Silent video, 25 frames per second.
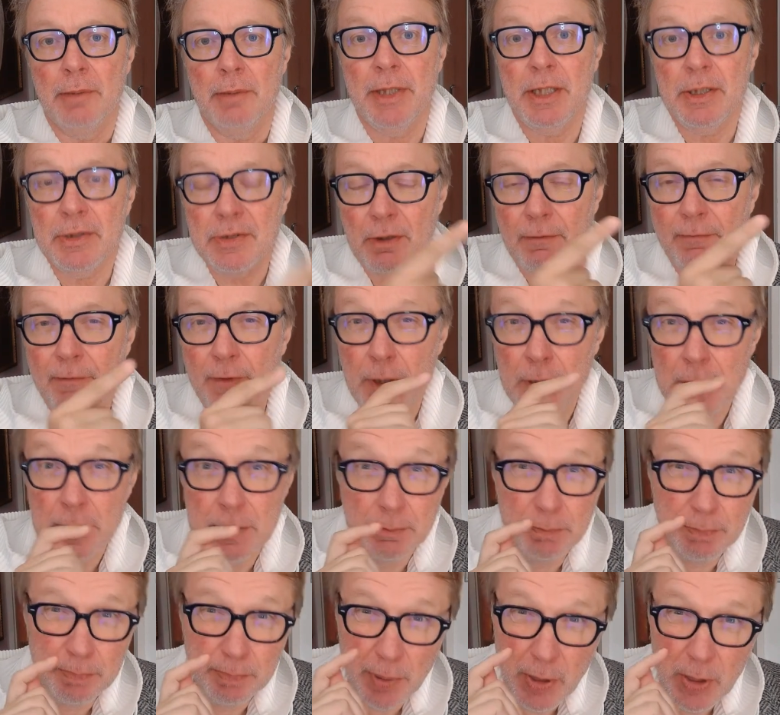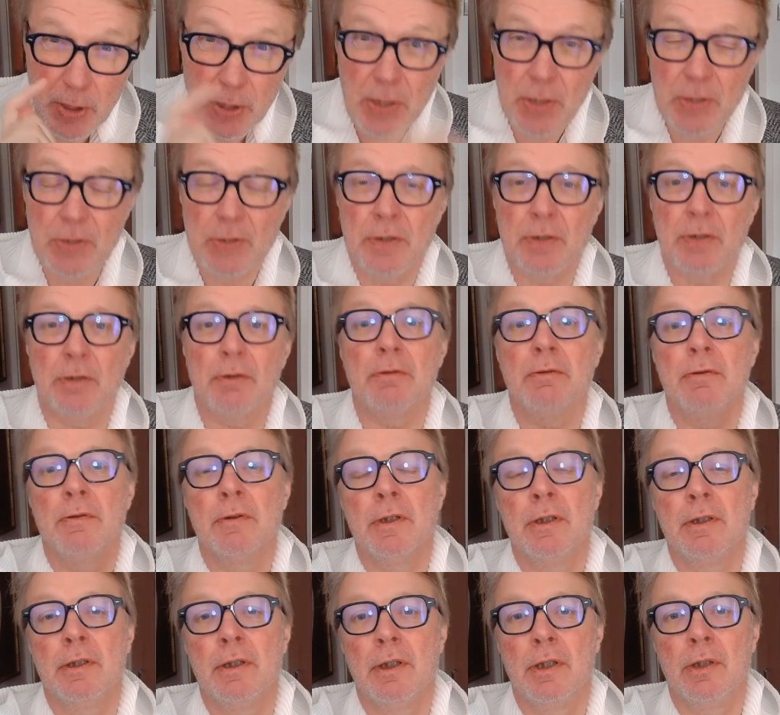Because the first person,
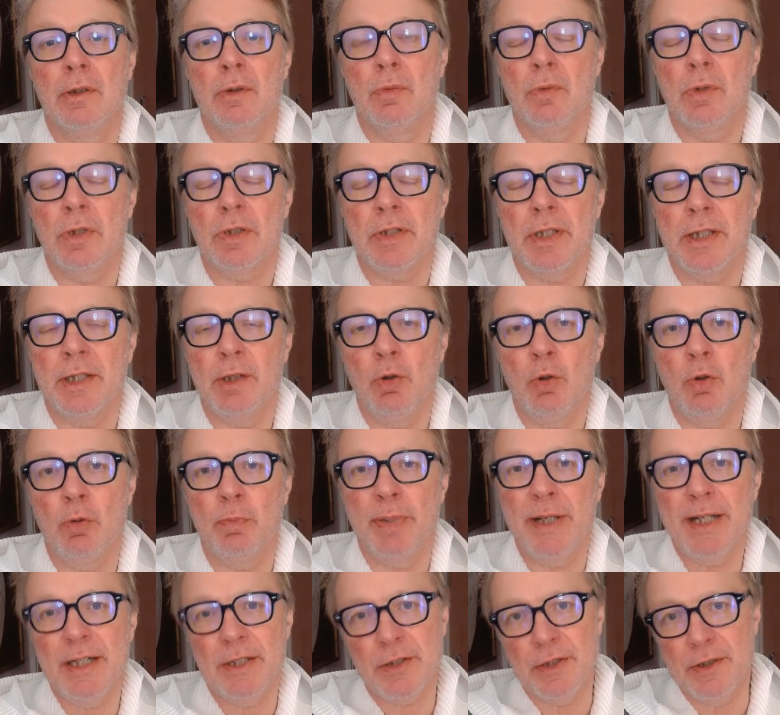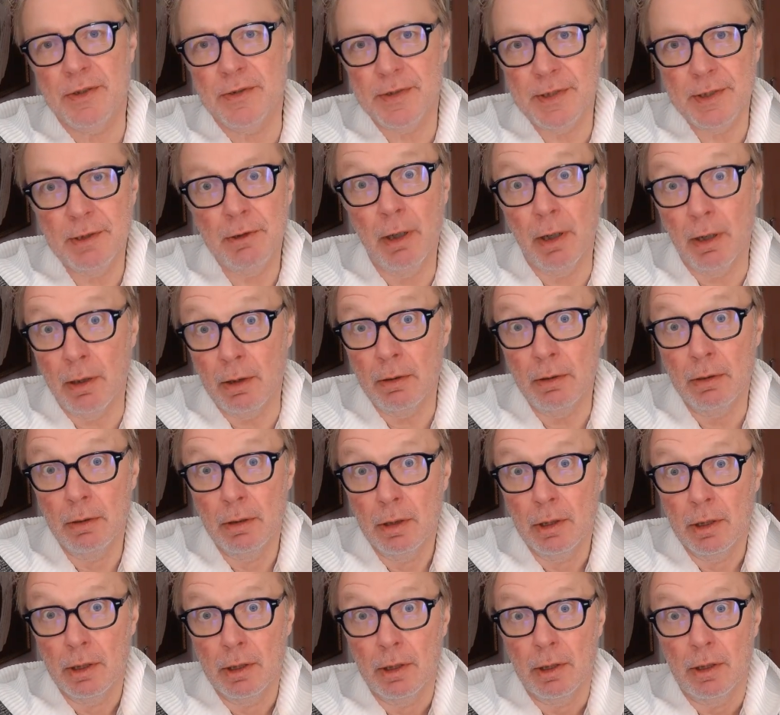which they call patient zero,
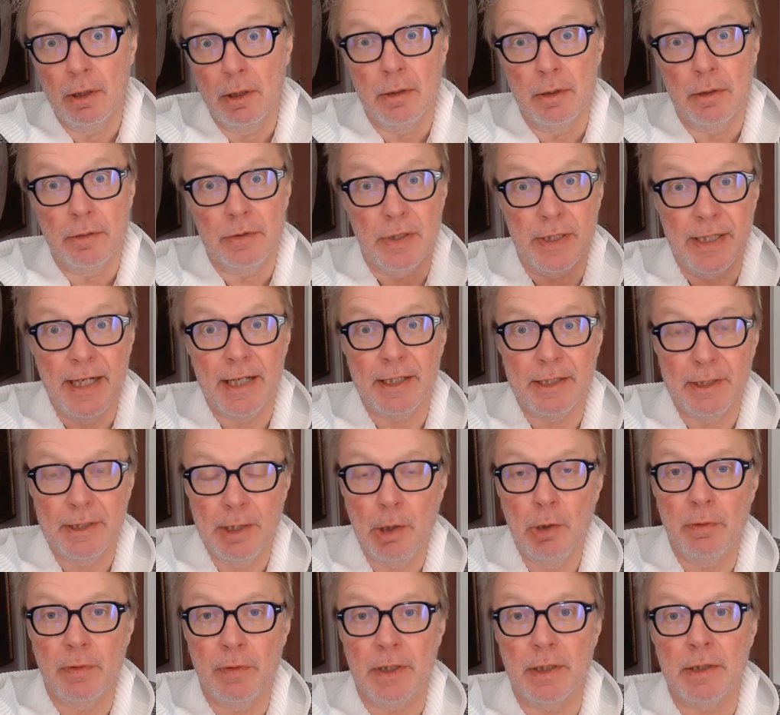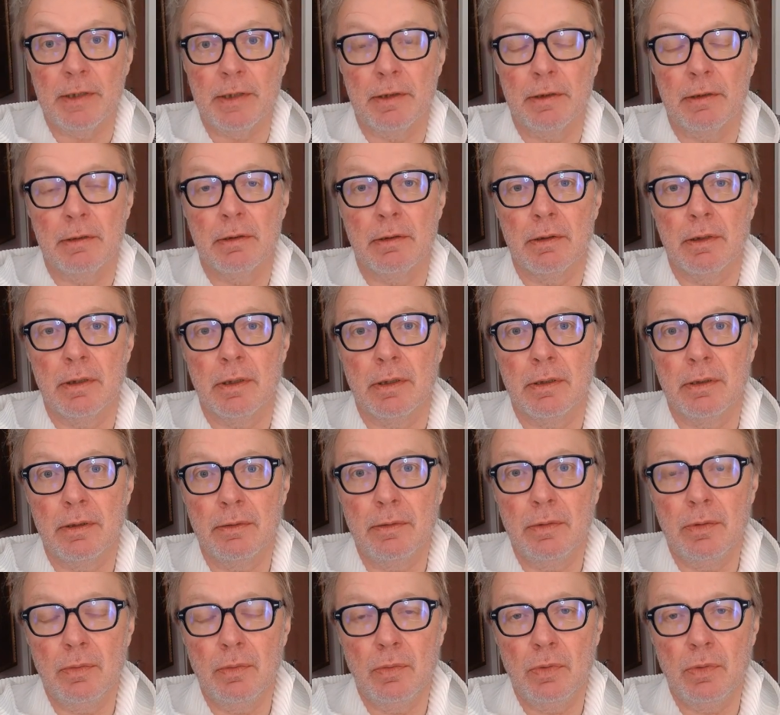to get COVID
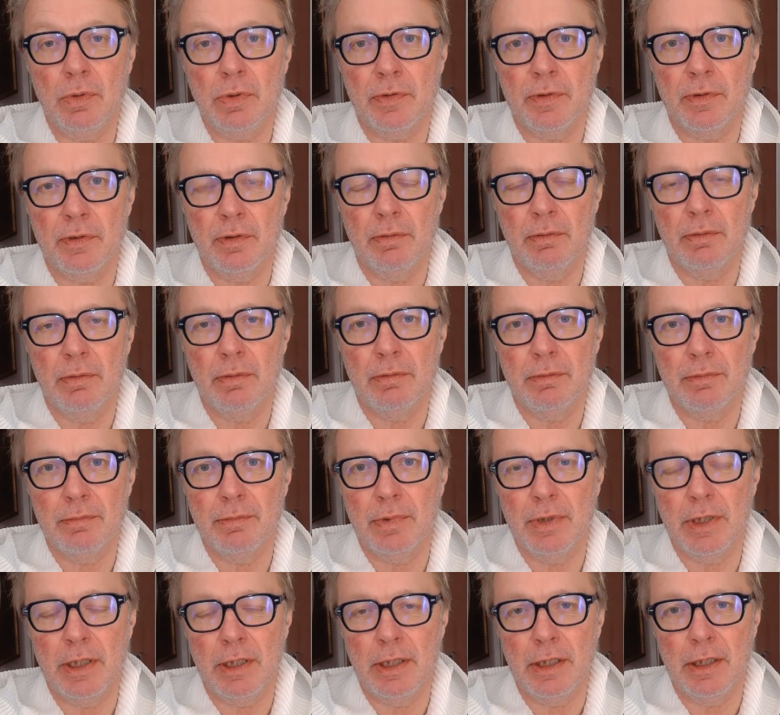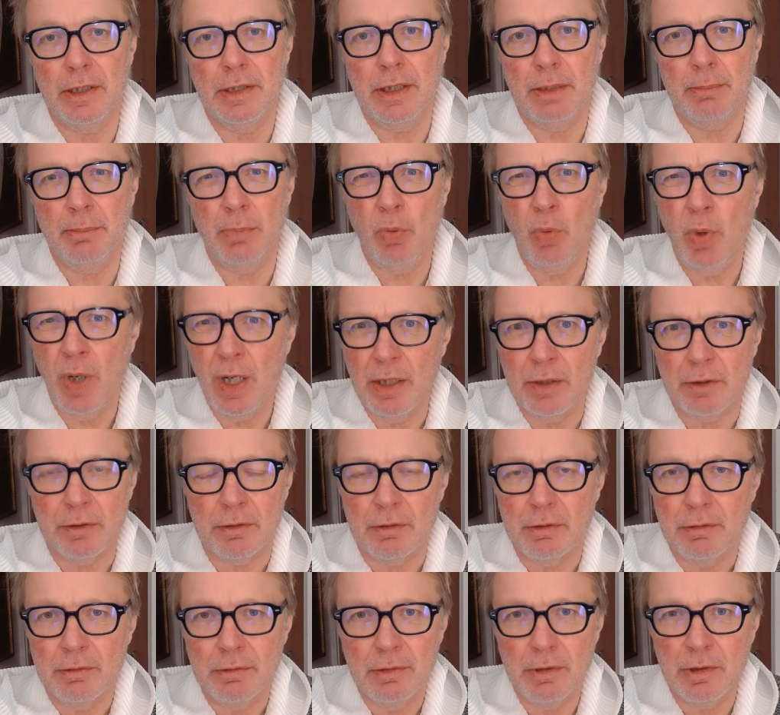was number
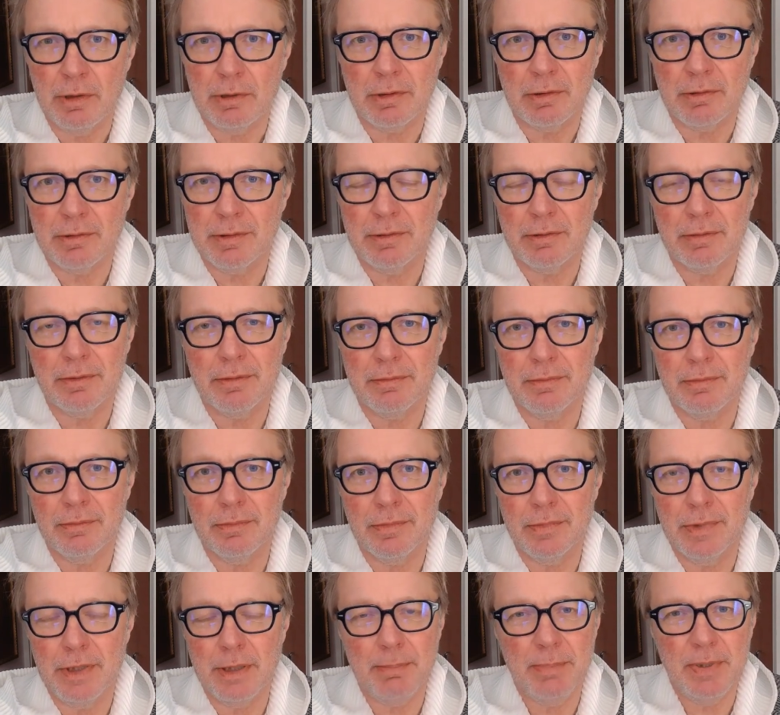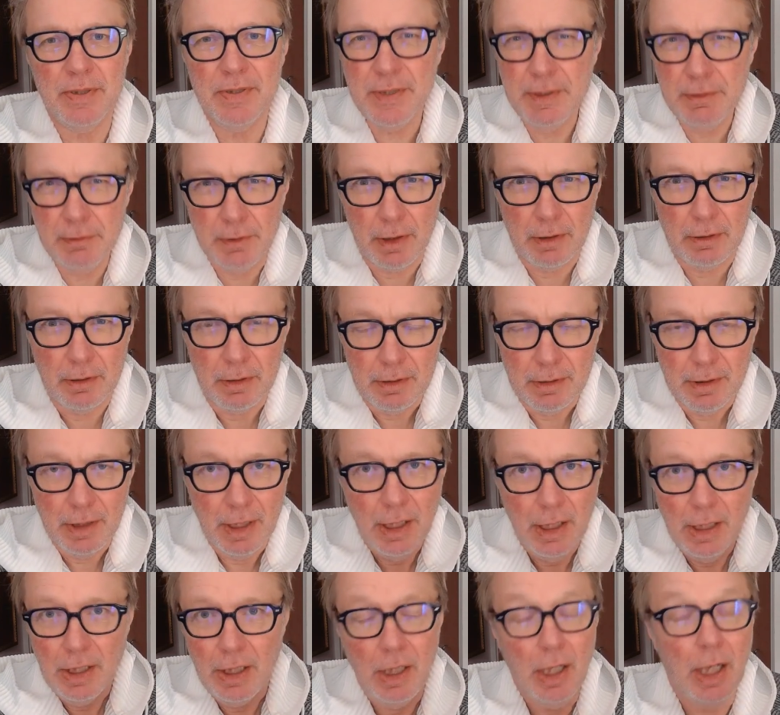one, not number zero.
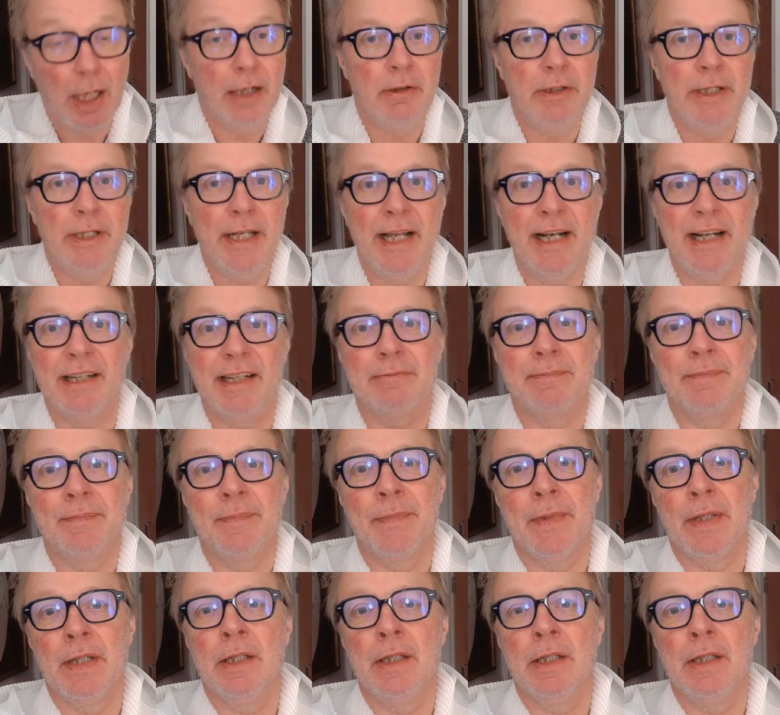I don't get it.